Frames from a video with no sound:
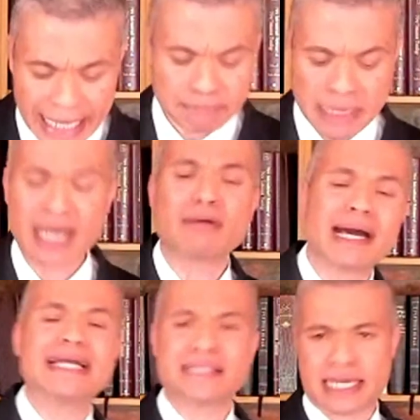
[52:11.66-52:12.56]
at my
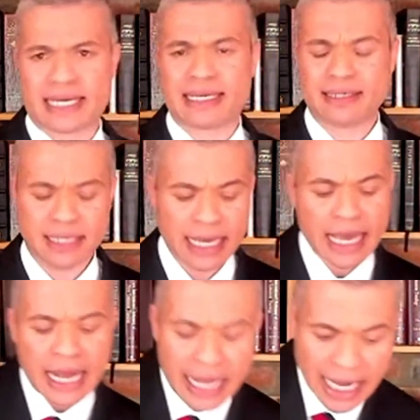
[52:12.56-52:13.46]
right hand,
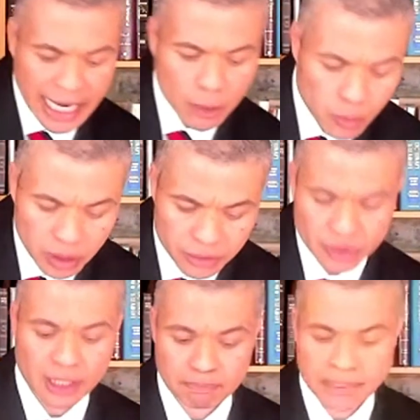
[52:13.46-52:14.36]
I will
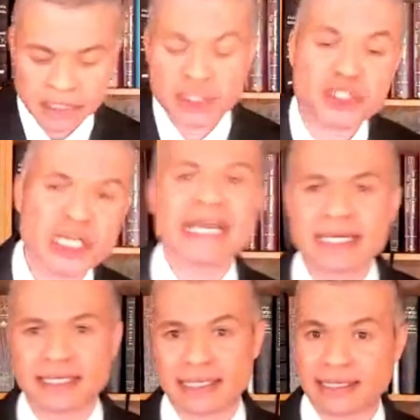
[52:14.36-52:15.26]
not be
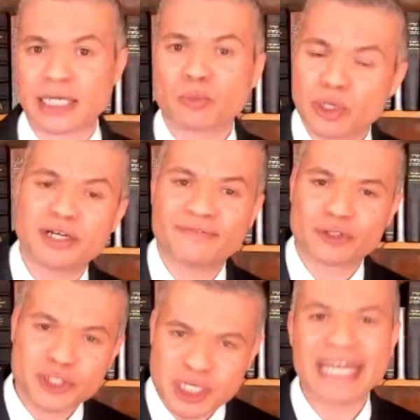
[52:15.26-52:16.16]
shaken. And that word
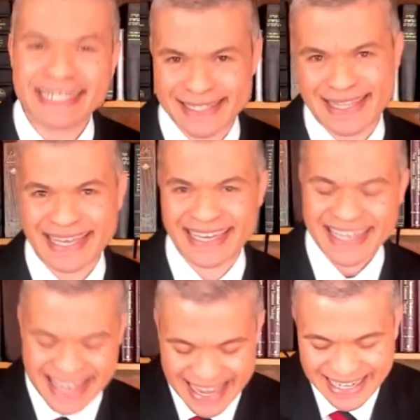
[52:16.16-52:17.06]
for shaken
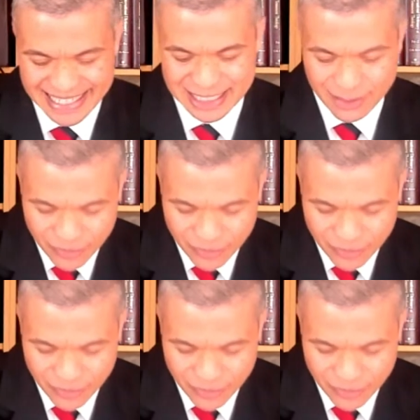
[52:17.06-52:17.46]
there is the